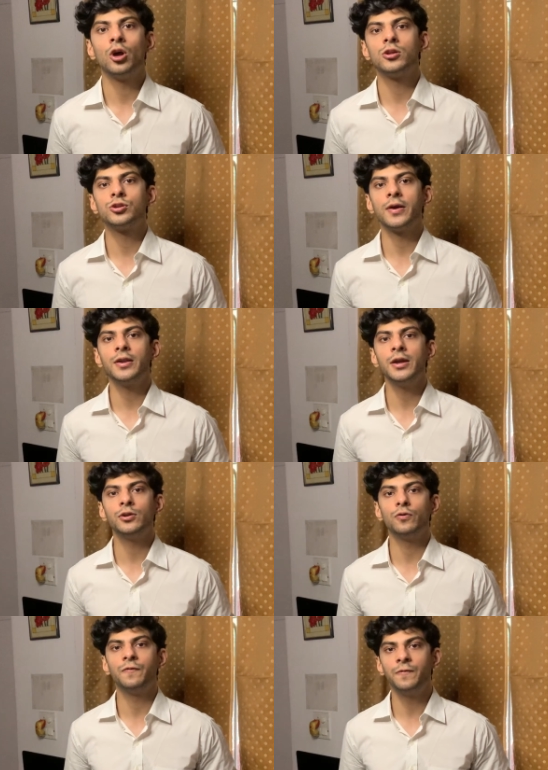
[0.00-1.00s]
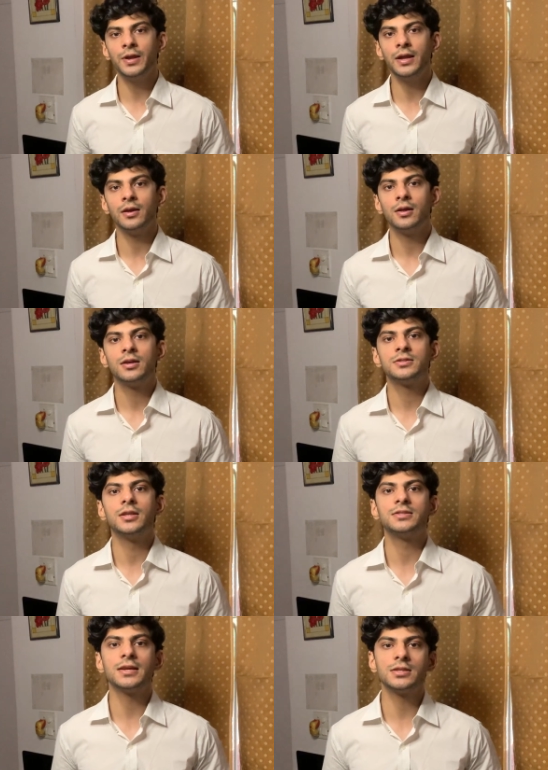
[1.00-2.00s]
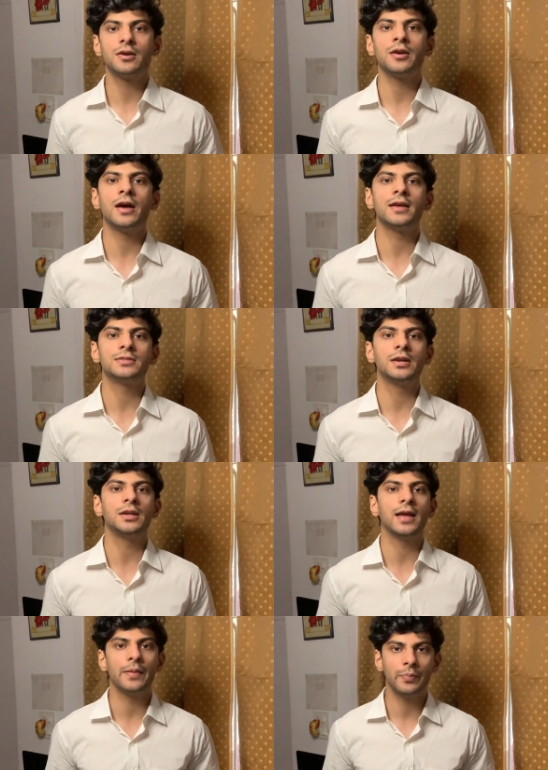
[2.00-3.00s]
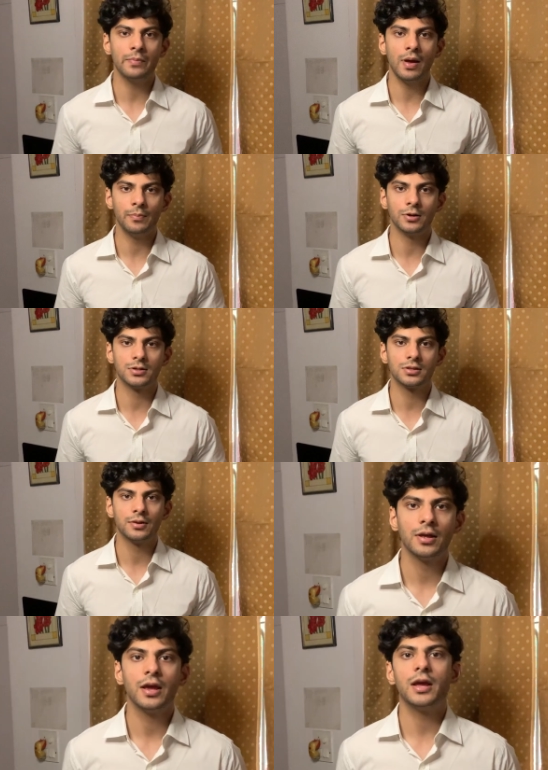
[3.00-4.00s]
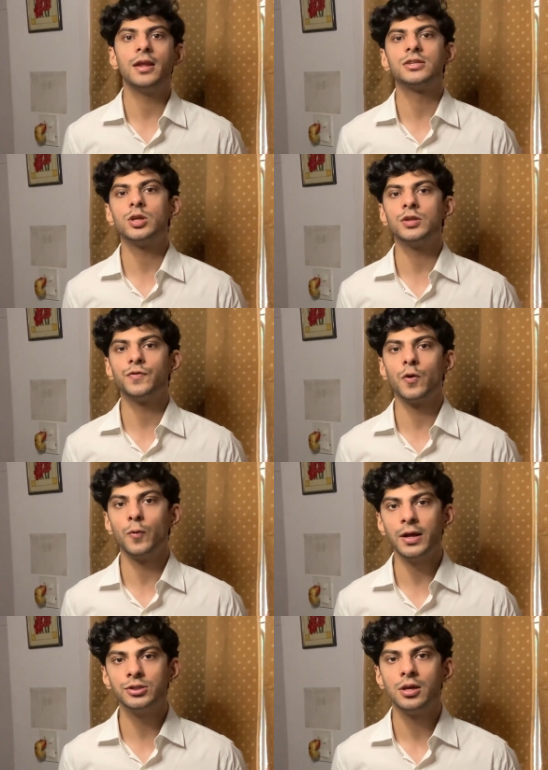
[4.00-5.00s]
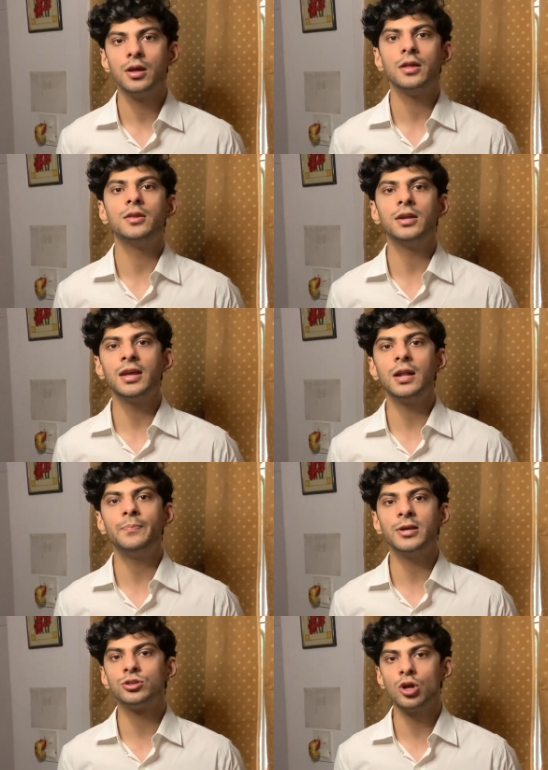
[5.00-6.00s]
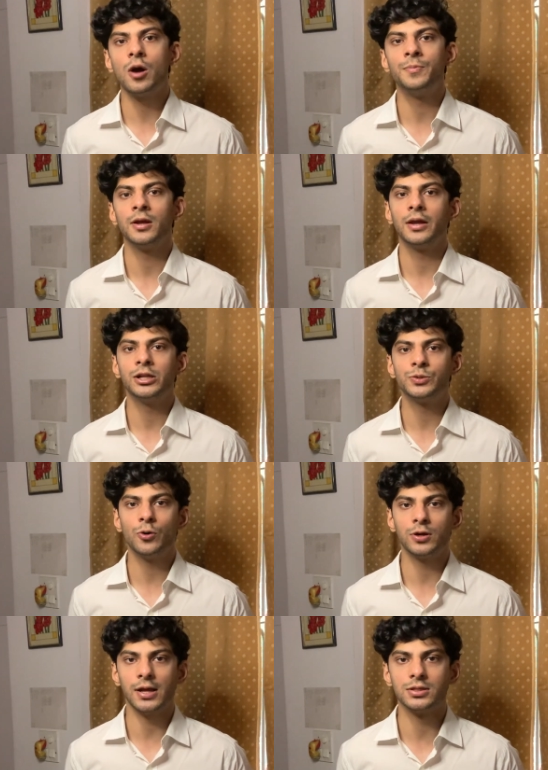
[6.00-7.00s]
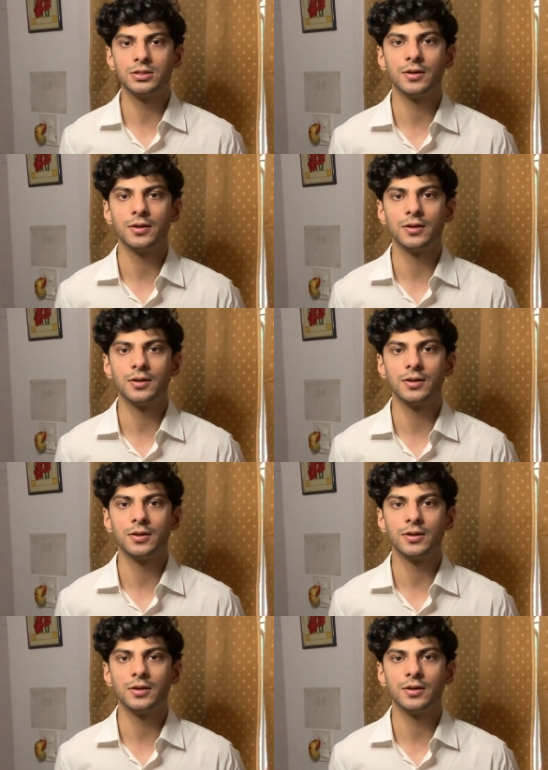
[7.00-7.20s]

also agreed to free the 600 arrested TLP members, in exchange for which the TLP stopped its protest.